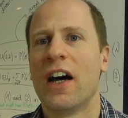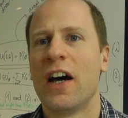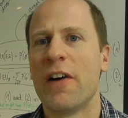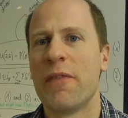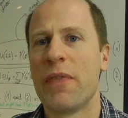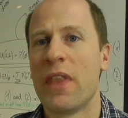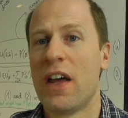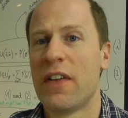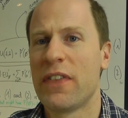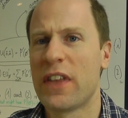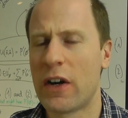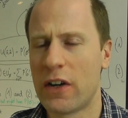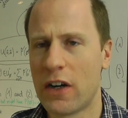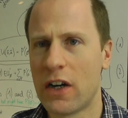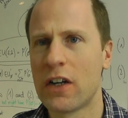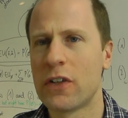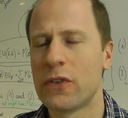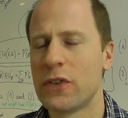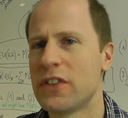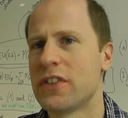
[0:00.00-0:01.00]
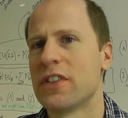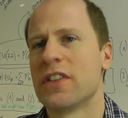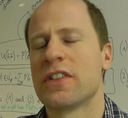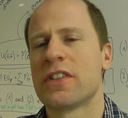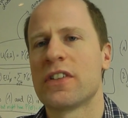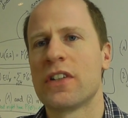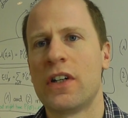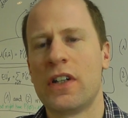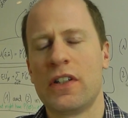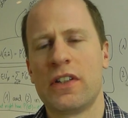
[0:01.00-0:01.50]
There are
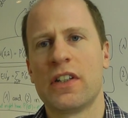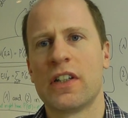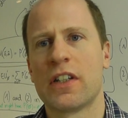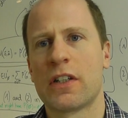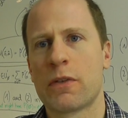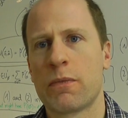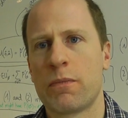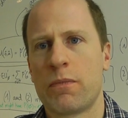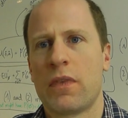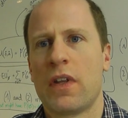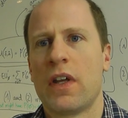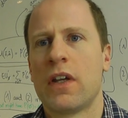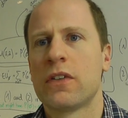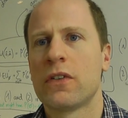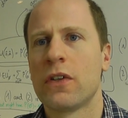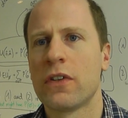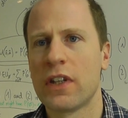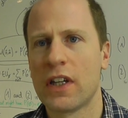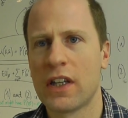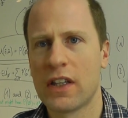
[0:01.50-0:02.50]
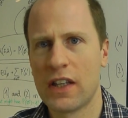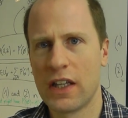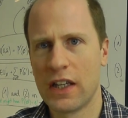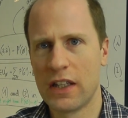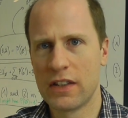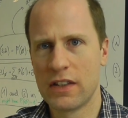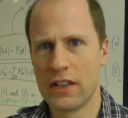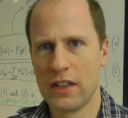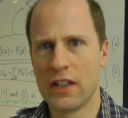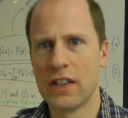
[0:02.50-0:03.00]
reasons, though, I think, to think
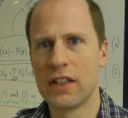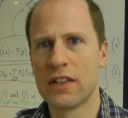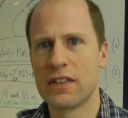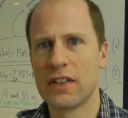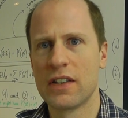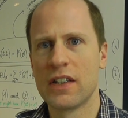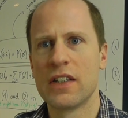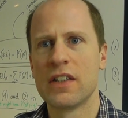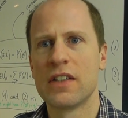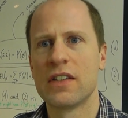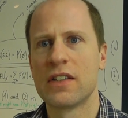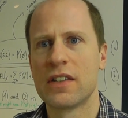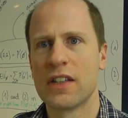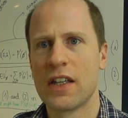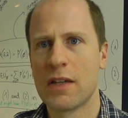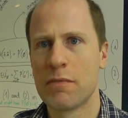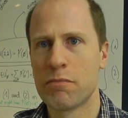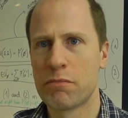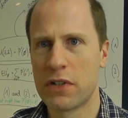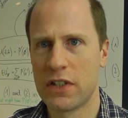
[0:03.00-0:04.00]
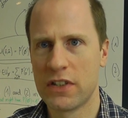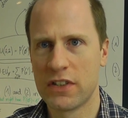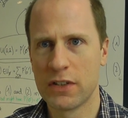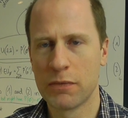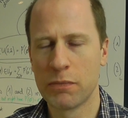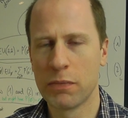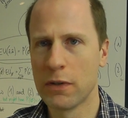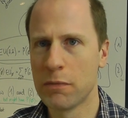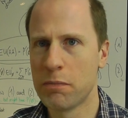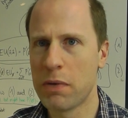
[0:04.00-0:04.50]
that it is in
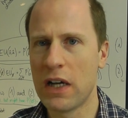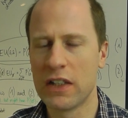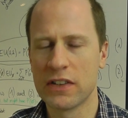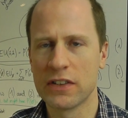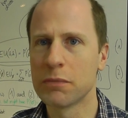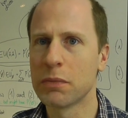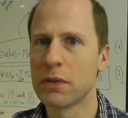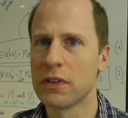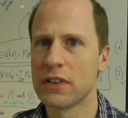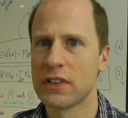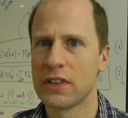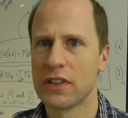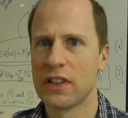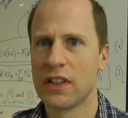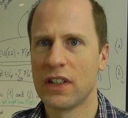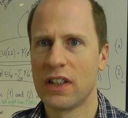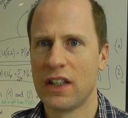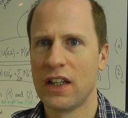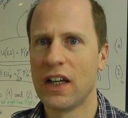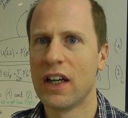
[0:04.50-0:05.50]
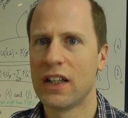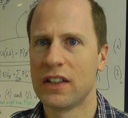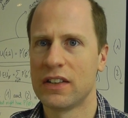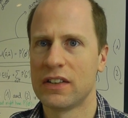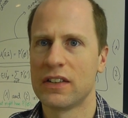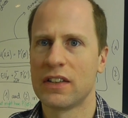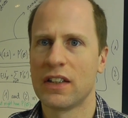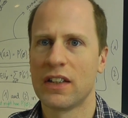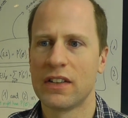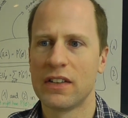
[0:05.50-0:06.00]
principle possible
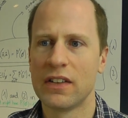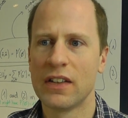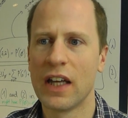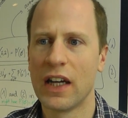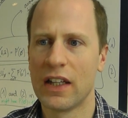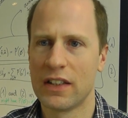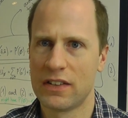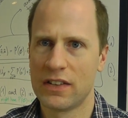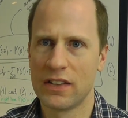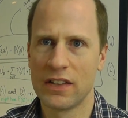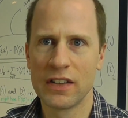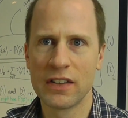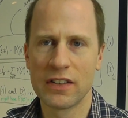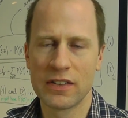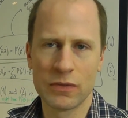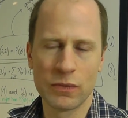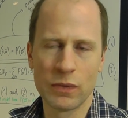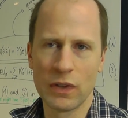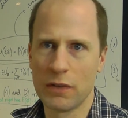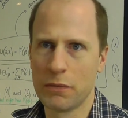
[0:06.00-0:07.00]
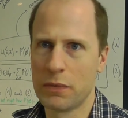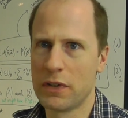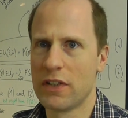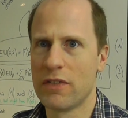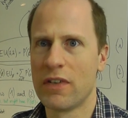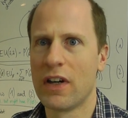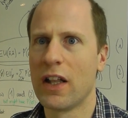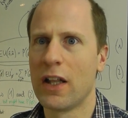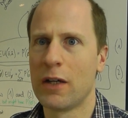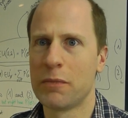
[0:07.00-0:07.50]
and that it will be
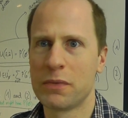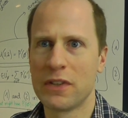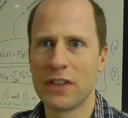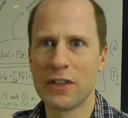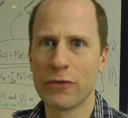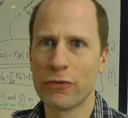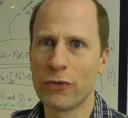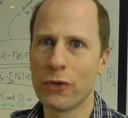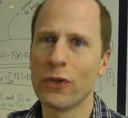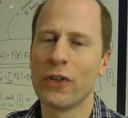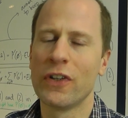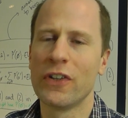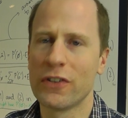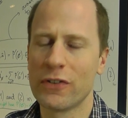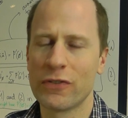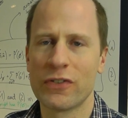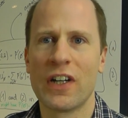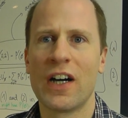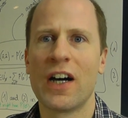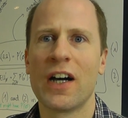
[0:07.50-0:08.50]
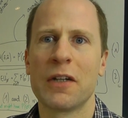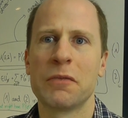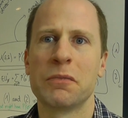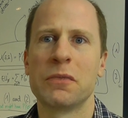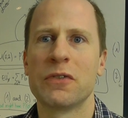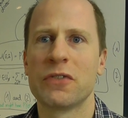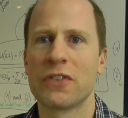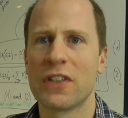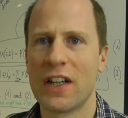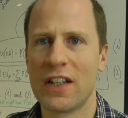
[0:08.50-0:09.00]
developed in the fullness of
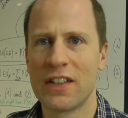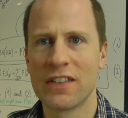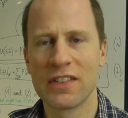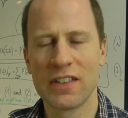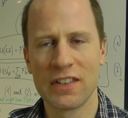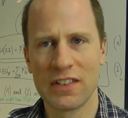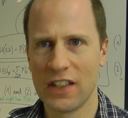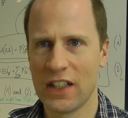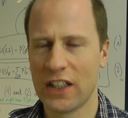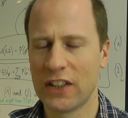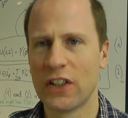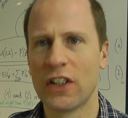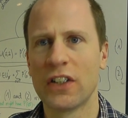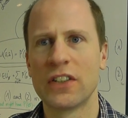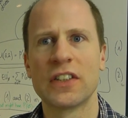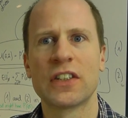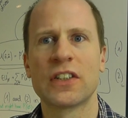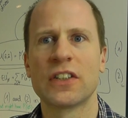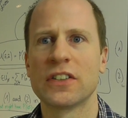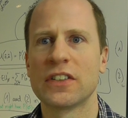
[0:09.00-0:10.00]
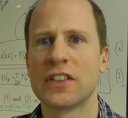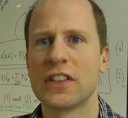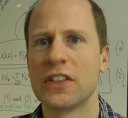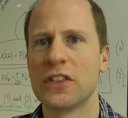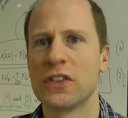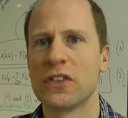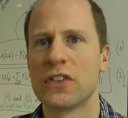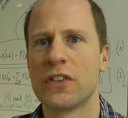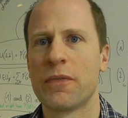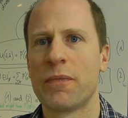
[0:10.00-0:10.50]
time if science and technology
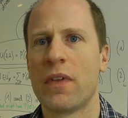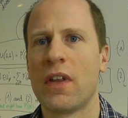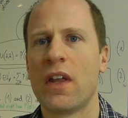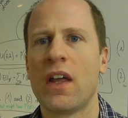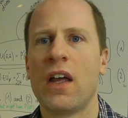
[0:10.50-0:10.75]
continues.